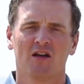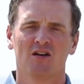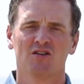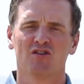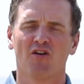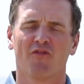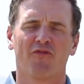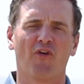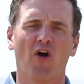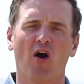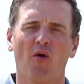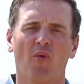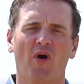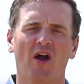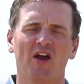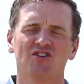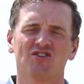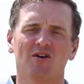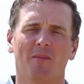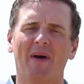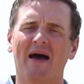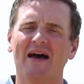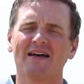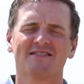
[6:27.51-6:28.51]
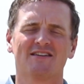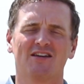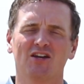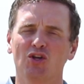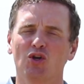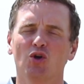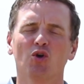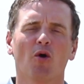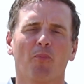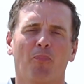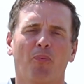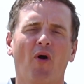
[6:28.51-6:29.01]
So Front Range, I'm asking
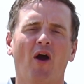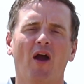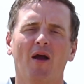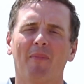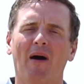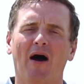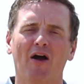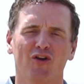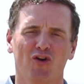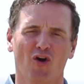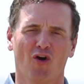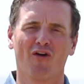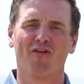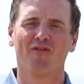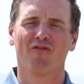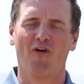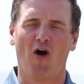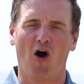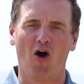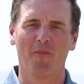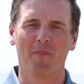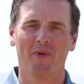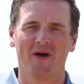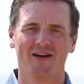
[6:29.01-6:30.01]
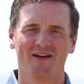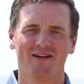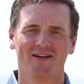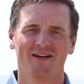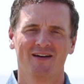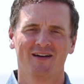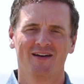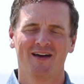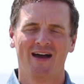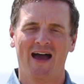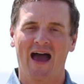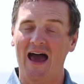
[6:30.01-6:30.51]
you to pray about your involvement.
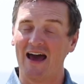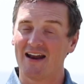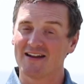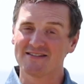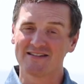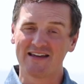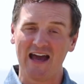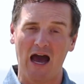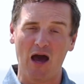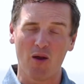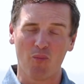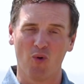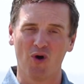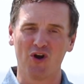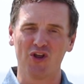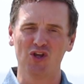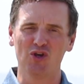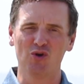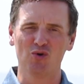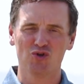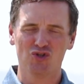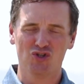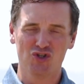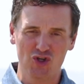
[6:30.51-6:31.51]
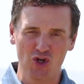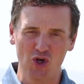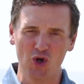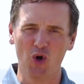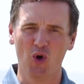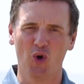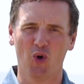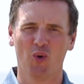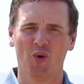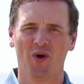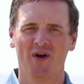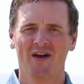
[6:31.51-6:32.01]
How does God want to use
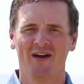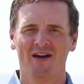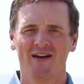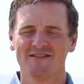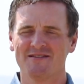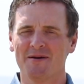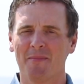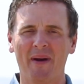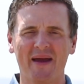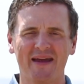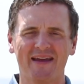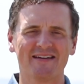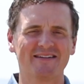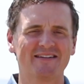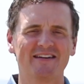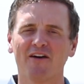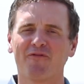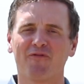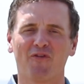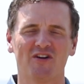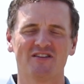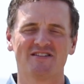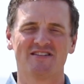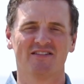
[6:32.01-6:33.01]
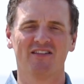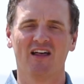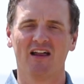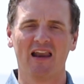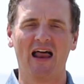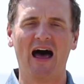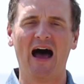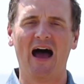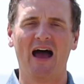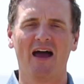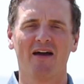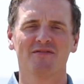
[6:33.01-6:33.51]
you to make a difference in the
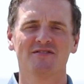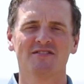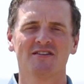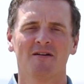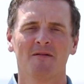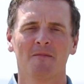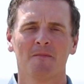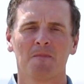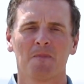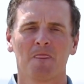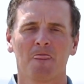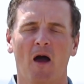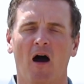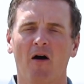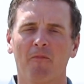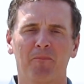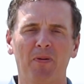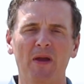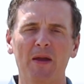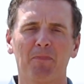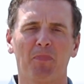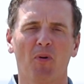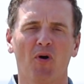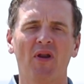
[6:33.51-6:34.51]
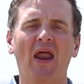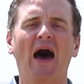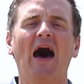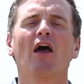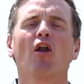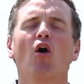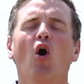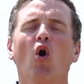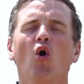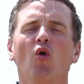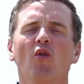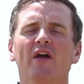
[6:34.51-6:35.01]
lives of people,
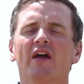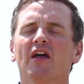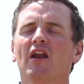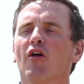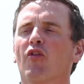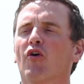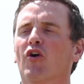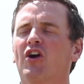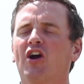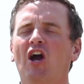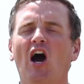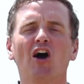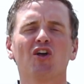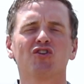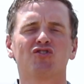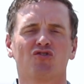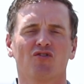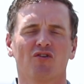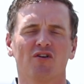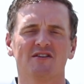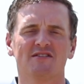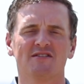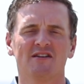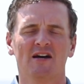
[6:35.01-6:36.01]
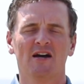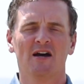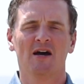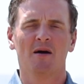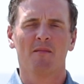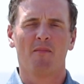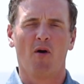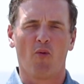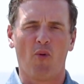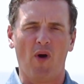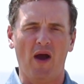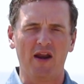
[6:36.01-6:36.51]
not only in other countries,
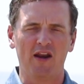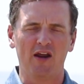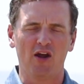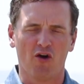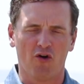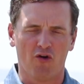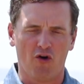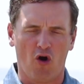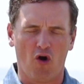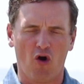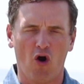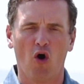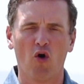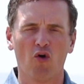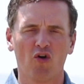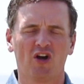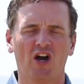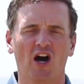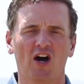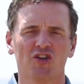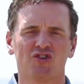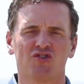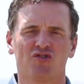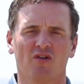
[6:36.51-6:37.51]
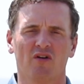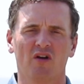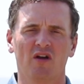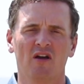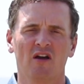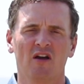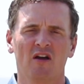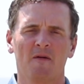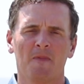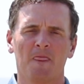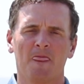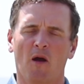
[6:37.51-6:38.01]
but right here in our own country
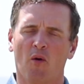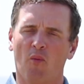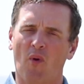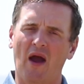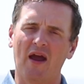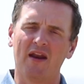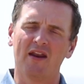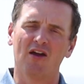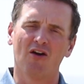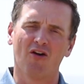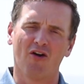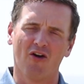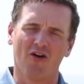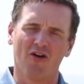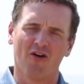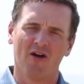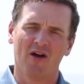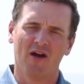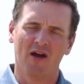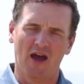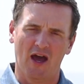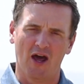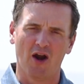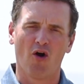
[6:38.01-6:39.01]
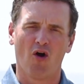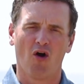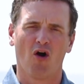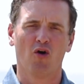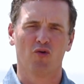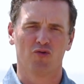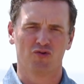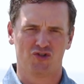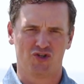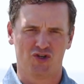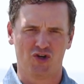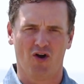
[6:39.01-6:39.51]
and right here at our
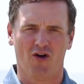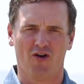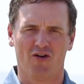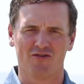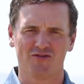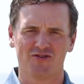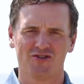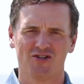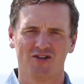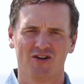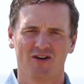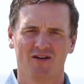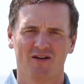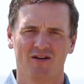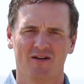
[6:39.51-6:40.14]
own church?